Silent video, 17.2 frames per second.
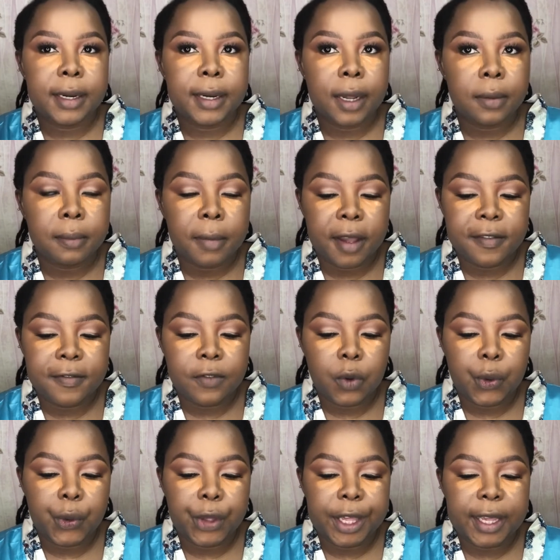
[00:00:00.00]
out my
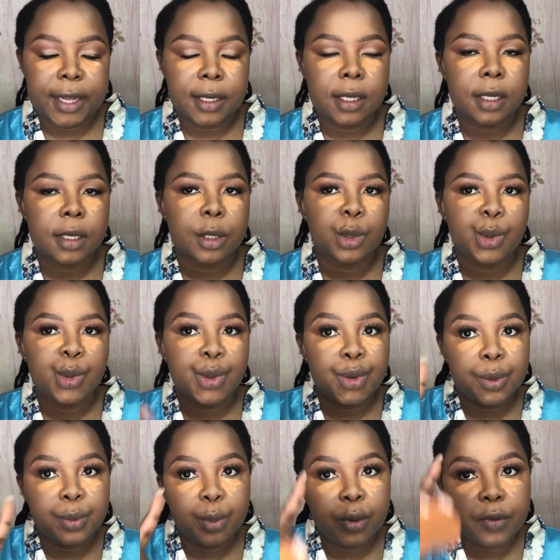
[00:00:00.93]
forehead. To
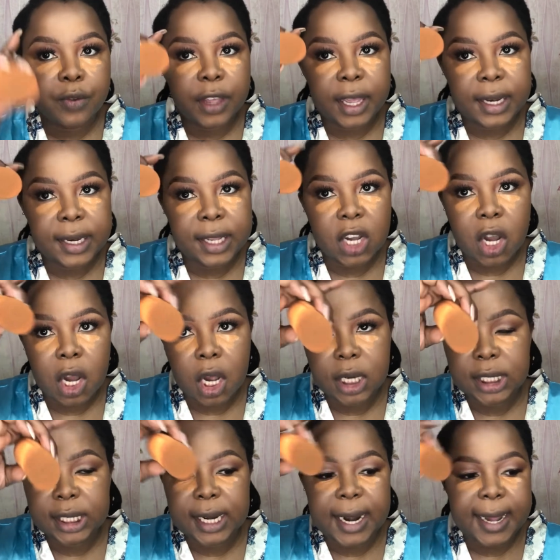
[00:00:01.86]
remove any
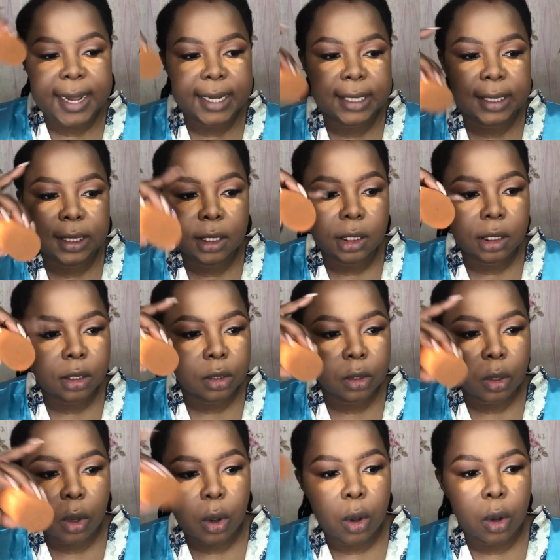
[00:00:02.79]
harsh lines
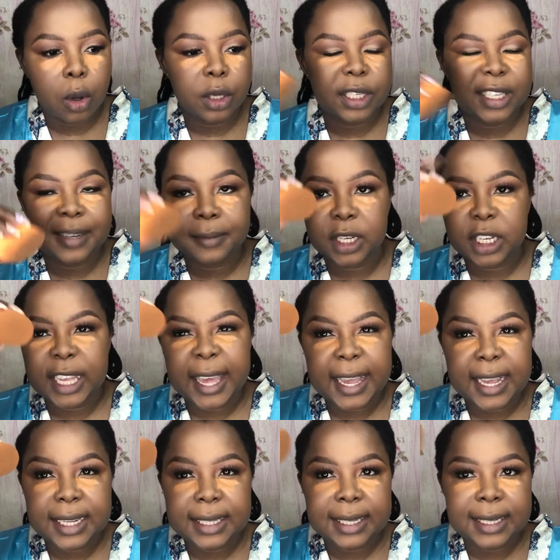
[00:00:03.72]
or
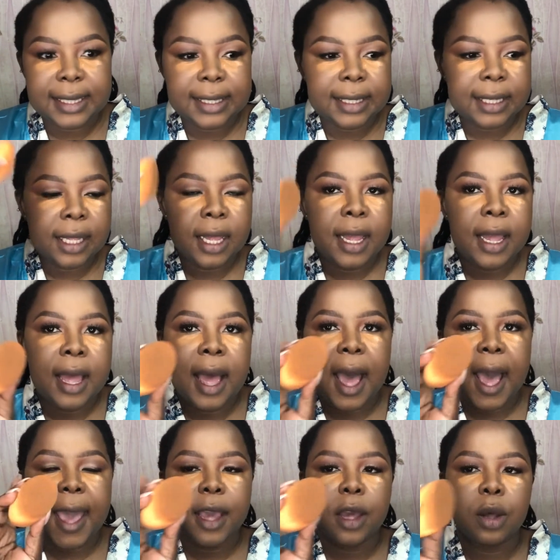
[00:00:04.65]
demarcations,
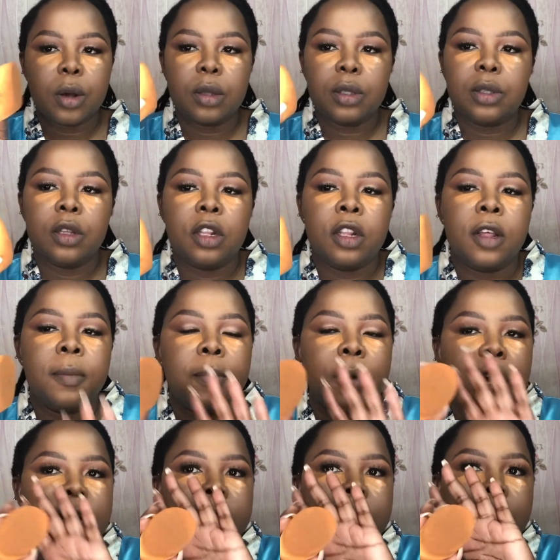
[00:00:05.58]
I go to the
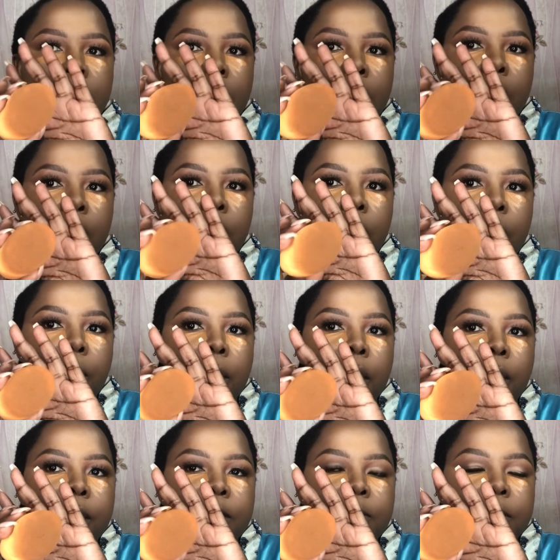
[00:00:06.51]
part where I
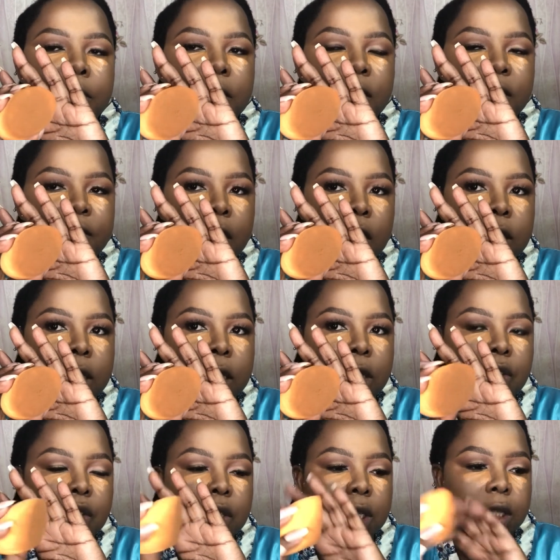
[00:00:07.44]
was putting
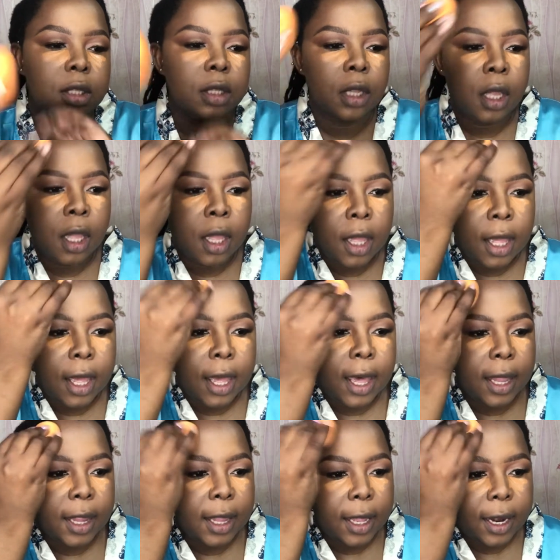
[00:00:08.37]
foundation,
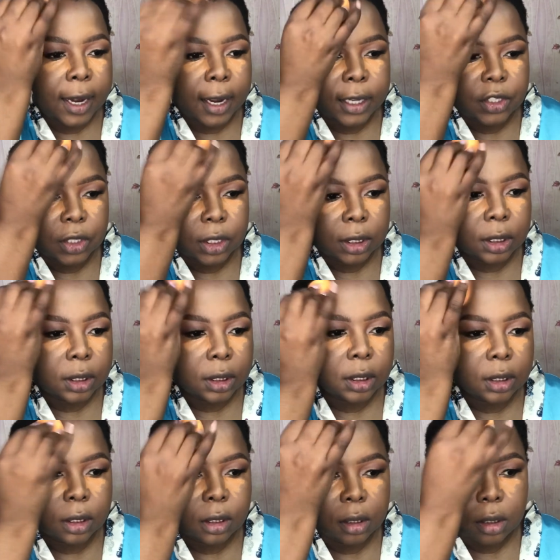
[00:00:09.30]
and then I just